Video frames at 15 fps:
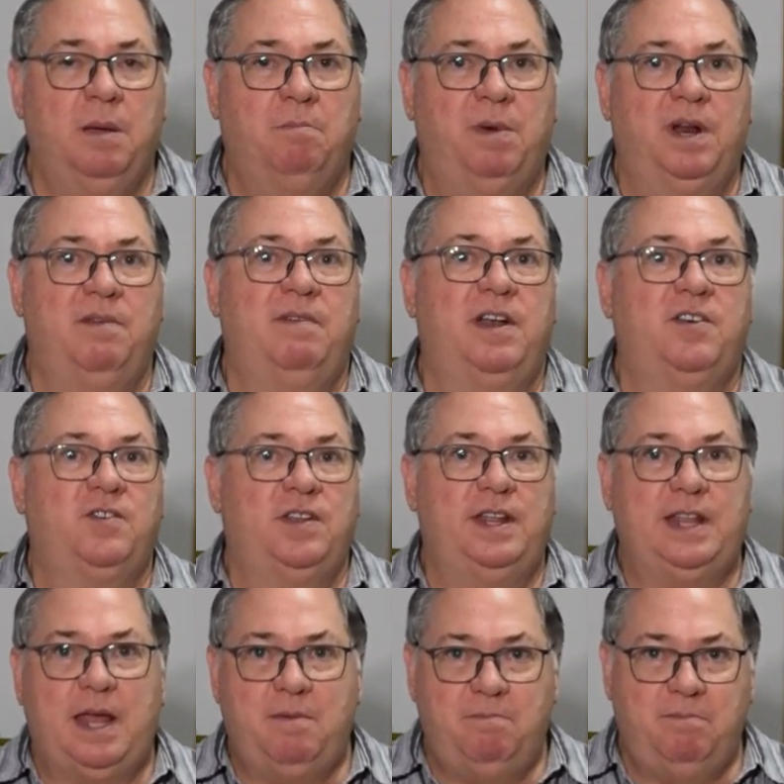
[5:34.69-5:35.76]
but eventually
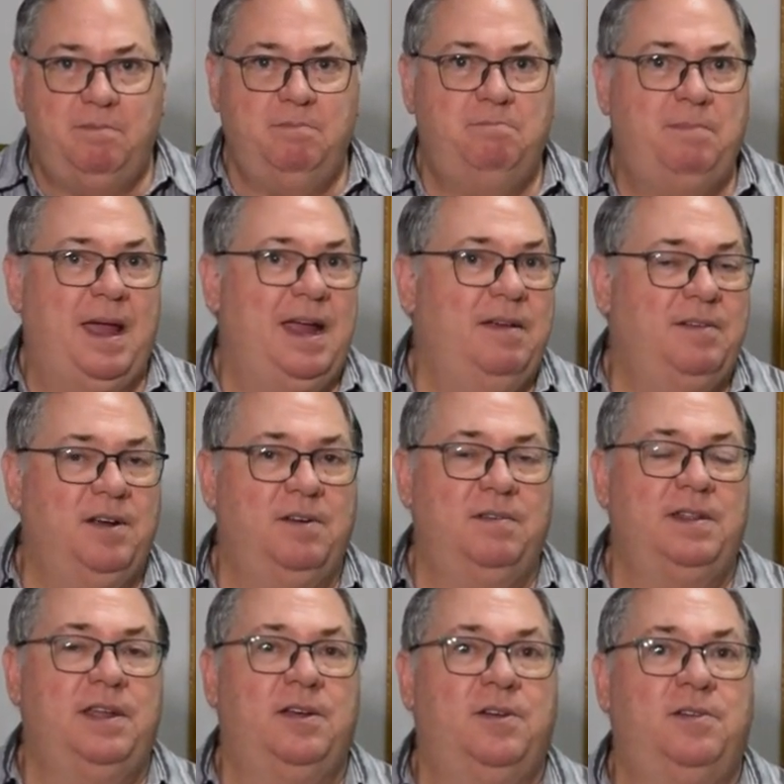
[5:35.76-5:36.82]
they paved
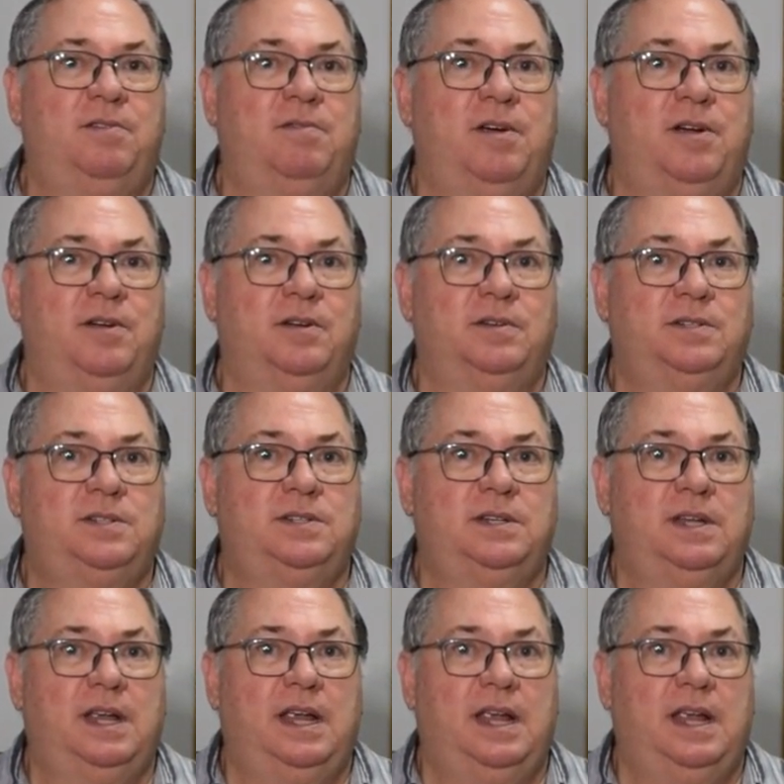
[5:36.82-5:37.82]
over the old roads